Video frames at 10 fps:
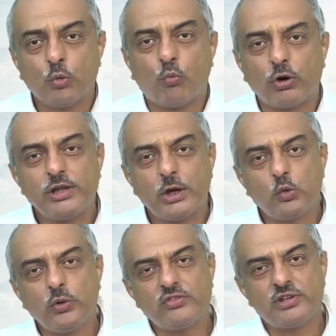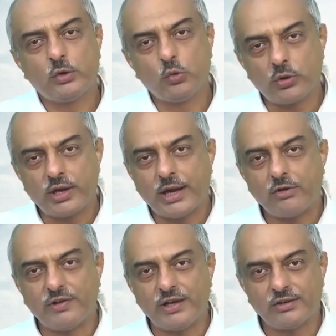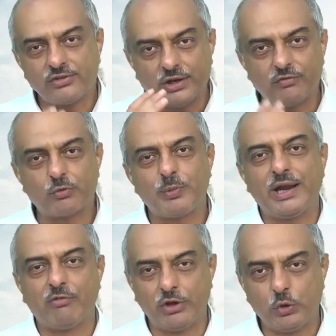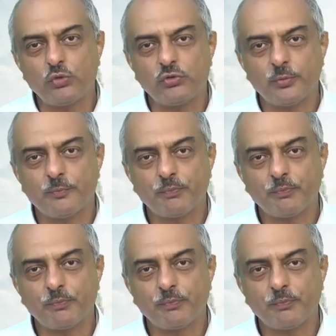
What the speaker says: What they do is they look at various investment avenues,